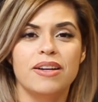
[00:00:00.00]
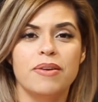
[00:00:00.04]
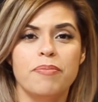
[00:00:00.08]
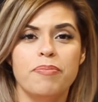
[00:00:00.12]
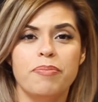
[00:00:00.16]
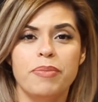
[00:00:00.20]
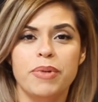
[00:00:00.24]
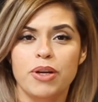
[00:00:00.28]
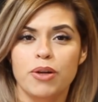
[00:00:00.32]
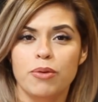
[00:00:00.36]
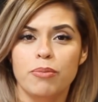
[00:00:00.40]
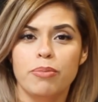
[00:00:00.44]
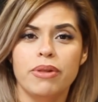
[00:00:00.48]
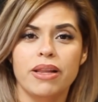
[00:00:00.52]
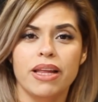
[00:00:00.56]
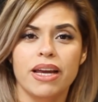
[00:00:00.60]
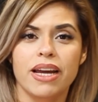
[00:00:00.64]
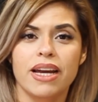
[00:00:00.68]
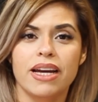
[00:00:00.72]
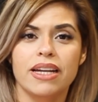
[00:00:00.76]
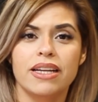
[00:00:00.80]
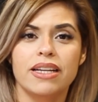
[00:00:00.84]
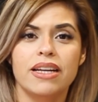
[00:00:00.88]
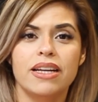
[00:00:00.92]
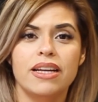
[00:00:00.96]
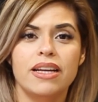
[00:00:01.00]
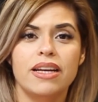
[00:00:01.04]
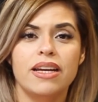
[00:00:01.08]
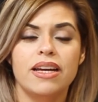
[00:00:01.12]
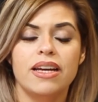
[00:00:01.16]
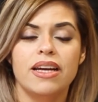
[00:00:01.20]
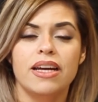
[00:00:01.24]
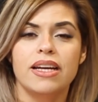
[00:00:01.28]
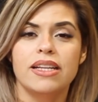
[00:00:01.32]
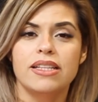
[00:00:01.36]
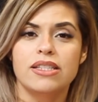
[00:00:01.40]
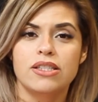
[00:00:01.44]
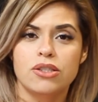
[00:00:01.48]
meal plan,
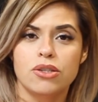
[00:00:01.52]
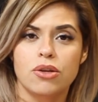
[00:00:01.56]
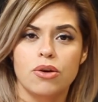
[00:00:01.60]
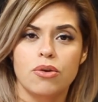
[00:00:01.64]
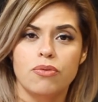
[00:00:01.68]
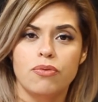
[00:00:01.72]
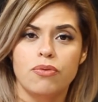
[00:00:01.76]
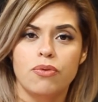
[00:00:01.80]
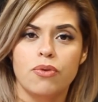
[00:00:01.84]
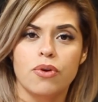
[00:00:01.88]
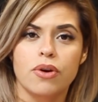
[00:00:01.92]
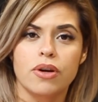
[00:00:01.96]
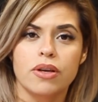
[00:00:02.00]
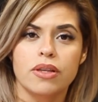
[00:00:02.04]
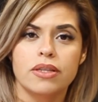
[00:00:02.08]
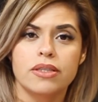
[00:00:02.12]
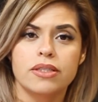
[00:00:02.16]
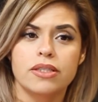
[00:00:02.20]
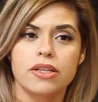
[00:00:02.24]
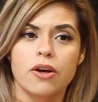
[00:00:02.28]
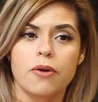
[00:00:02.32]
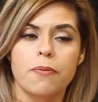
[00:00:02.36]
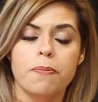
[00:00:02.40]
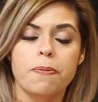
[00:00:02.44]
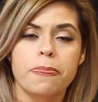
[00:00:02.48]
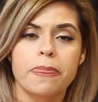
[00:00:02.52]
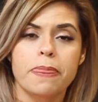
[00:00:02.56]
and so forth. So